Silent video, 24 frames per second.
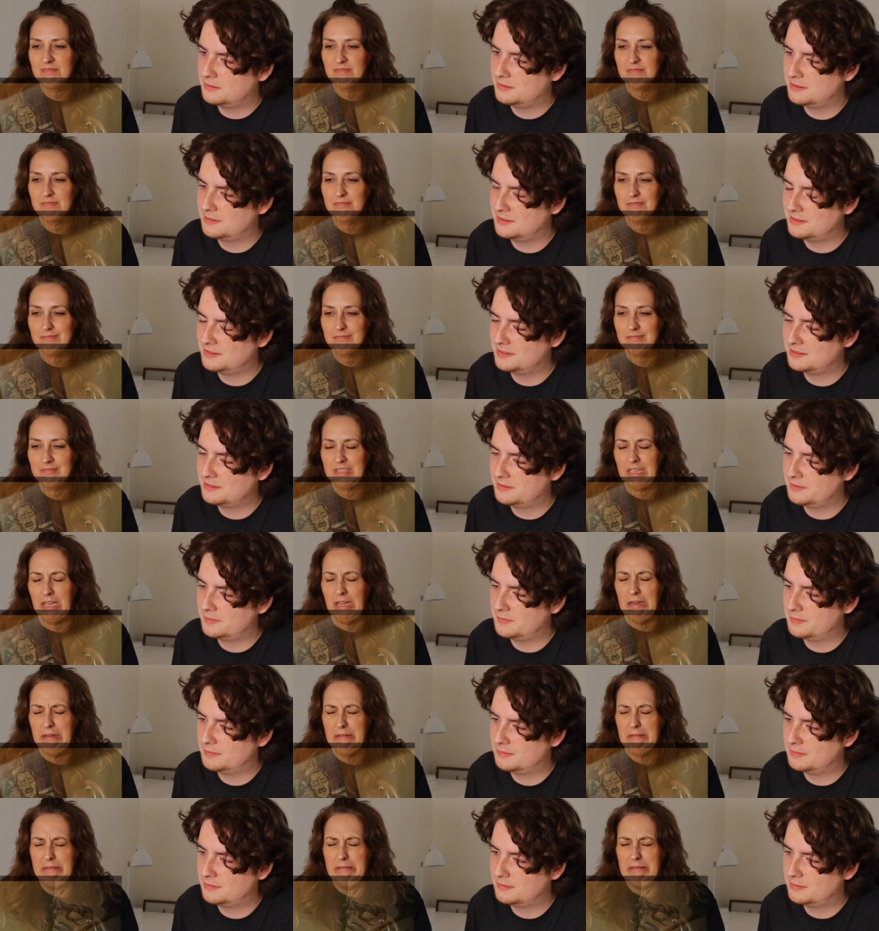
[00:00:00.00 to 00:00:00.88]

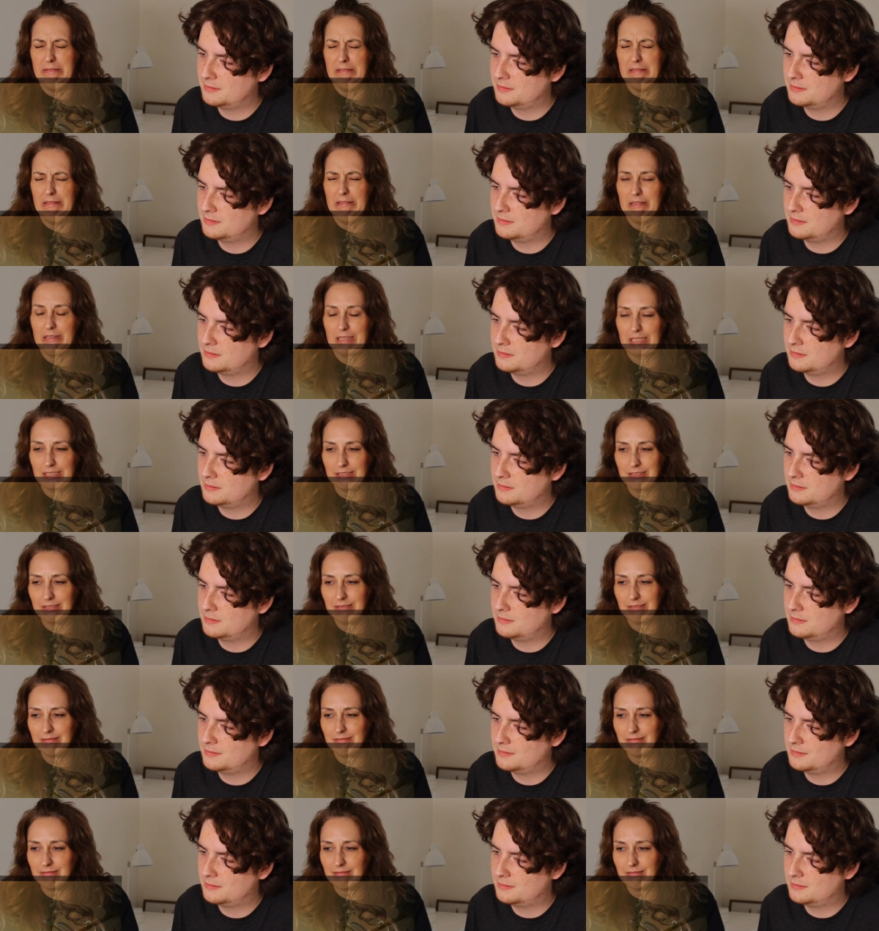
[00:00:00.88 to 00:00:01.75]

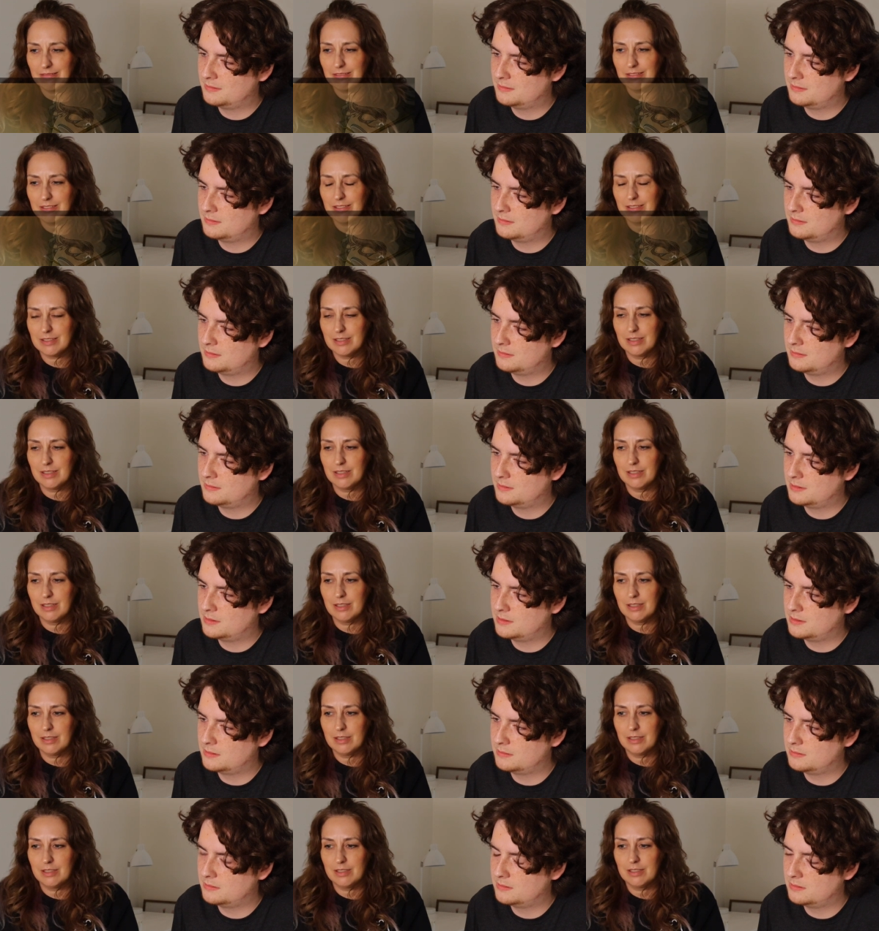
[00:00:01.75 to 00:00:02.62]

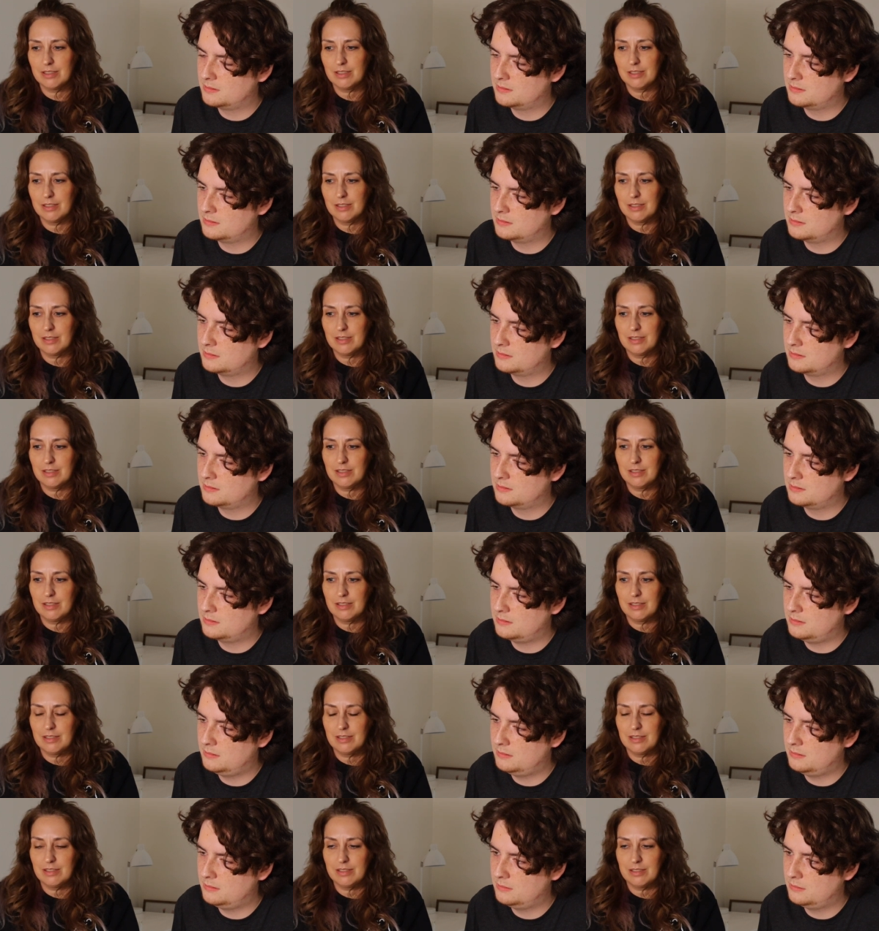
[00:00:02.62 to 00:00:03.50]

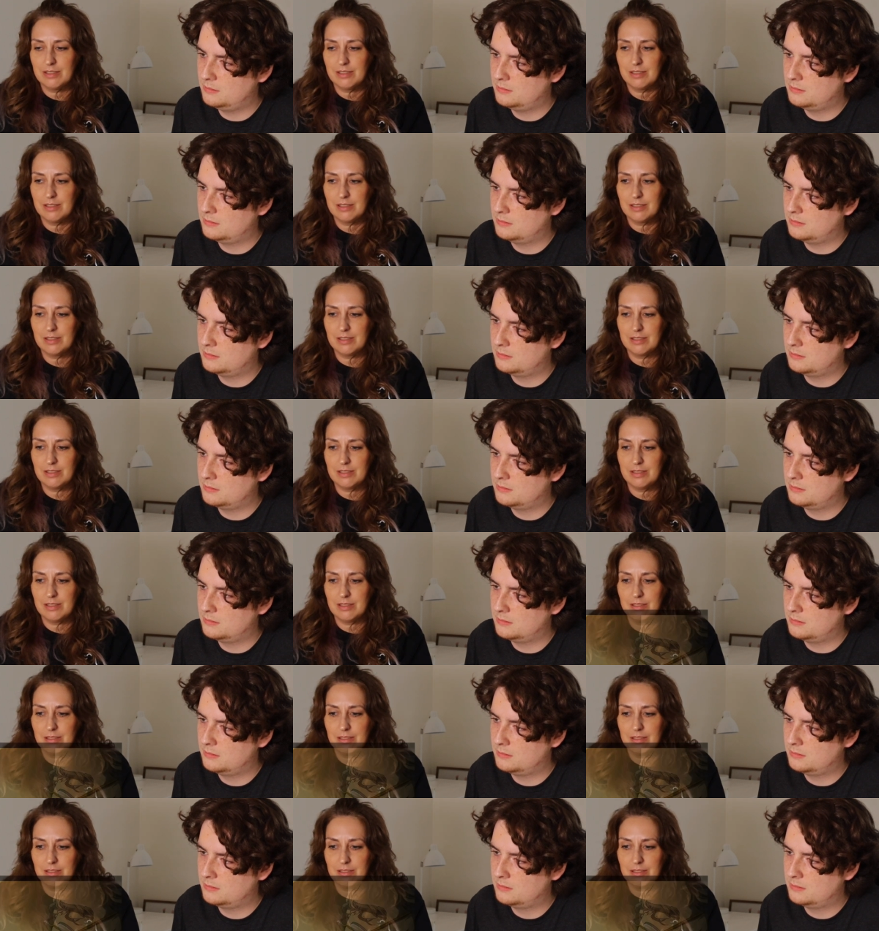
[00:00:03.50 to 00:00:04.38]

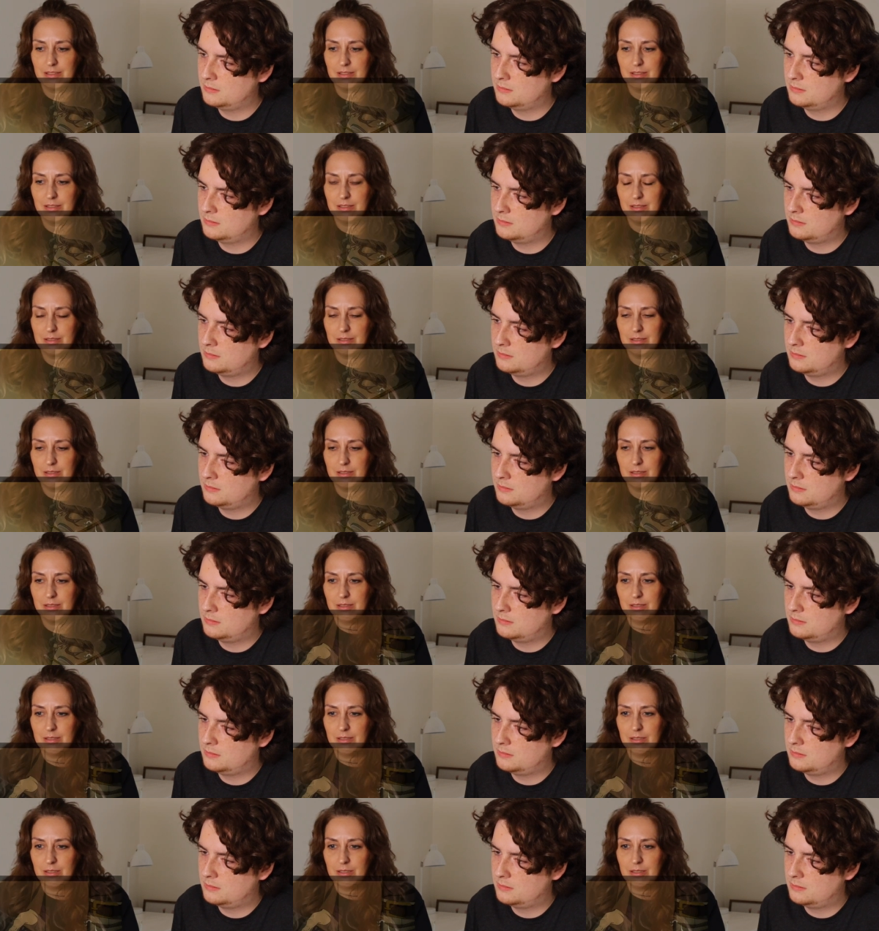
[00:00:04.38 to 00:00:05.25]

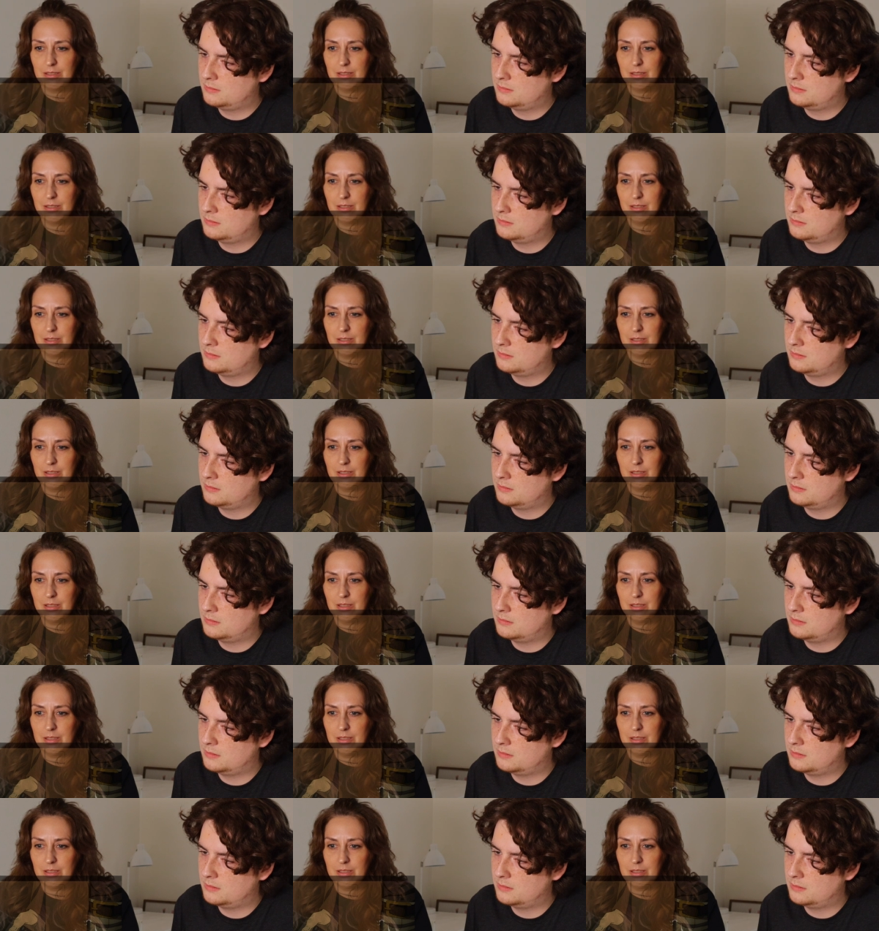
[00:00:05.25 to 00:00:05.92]
Nobody speaks.